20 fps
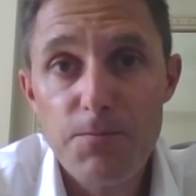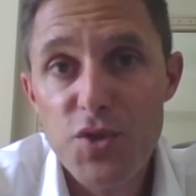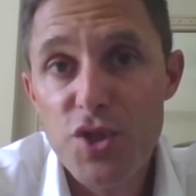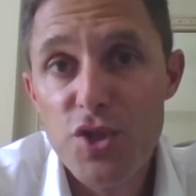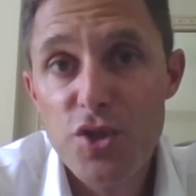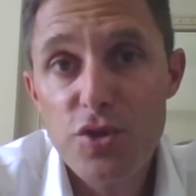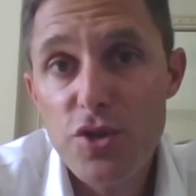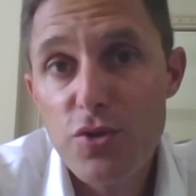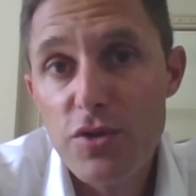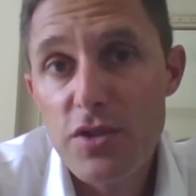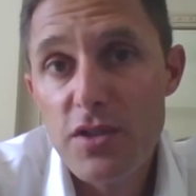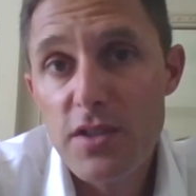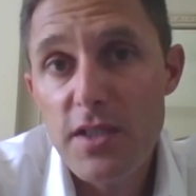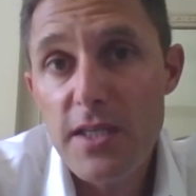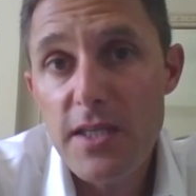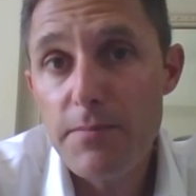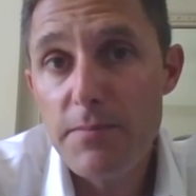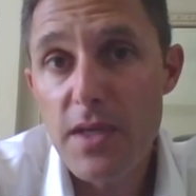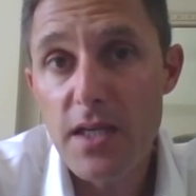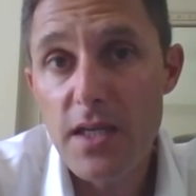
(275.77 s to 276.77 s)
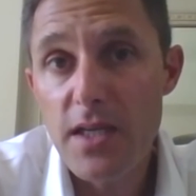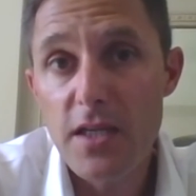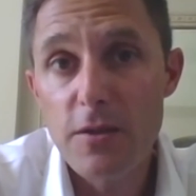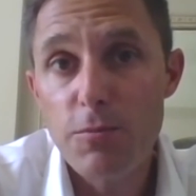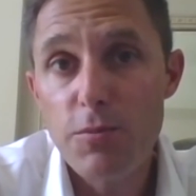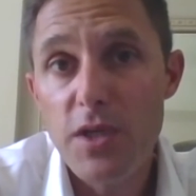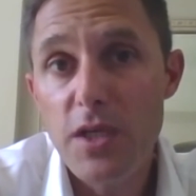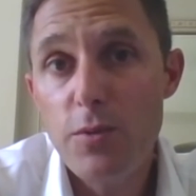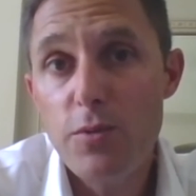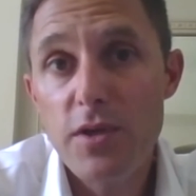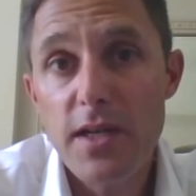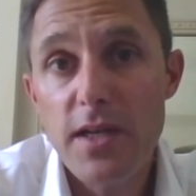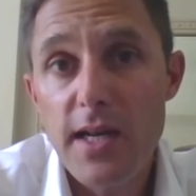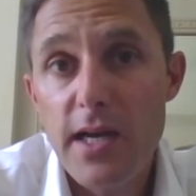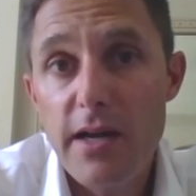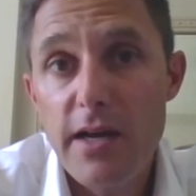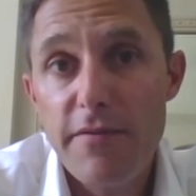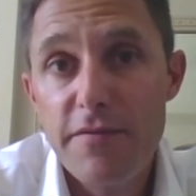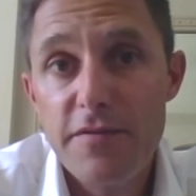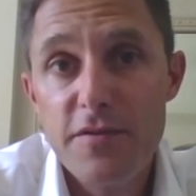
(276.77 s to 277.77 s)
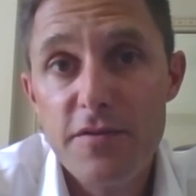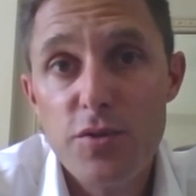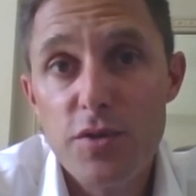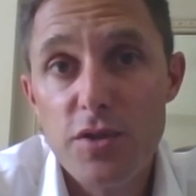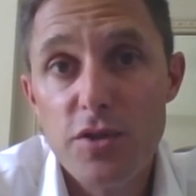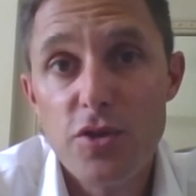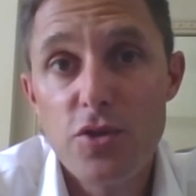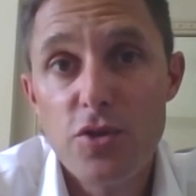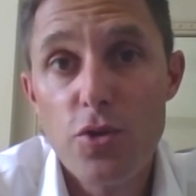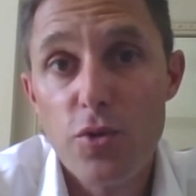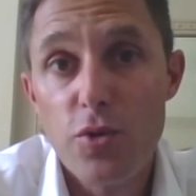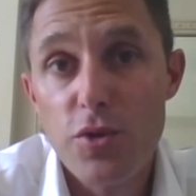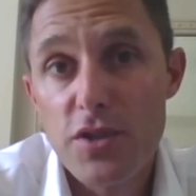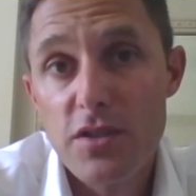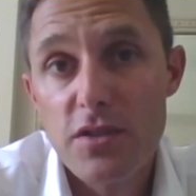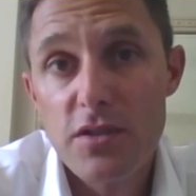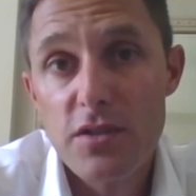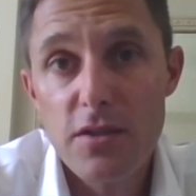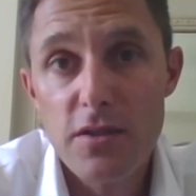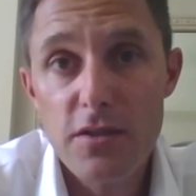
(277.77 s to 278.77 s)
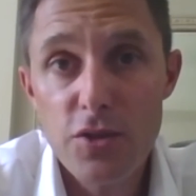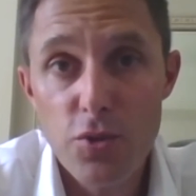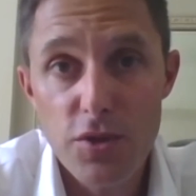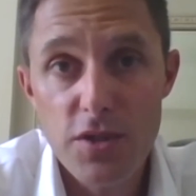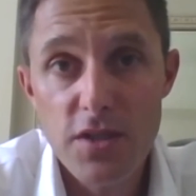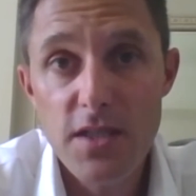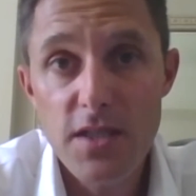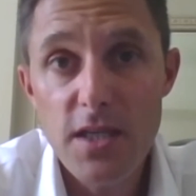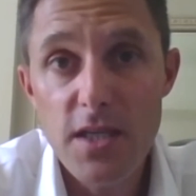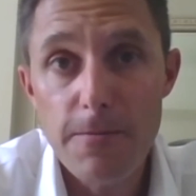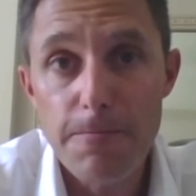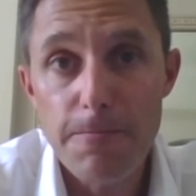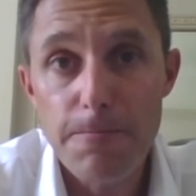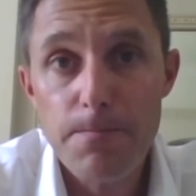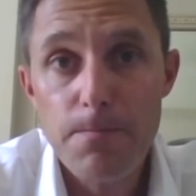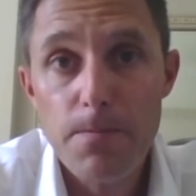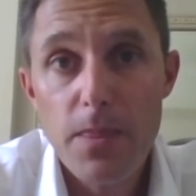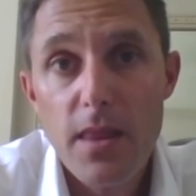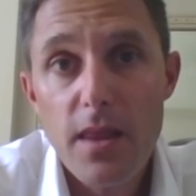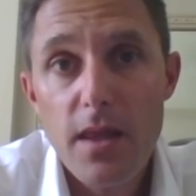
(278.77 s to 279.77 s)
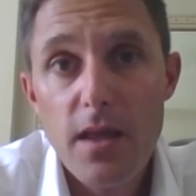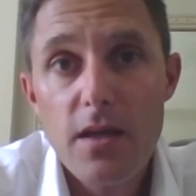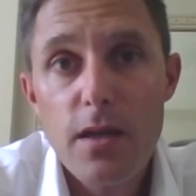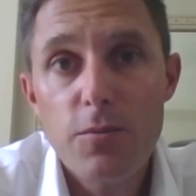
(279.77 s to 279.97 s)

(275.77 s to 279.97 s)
Should your team get in, we would love to endorse your team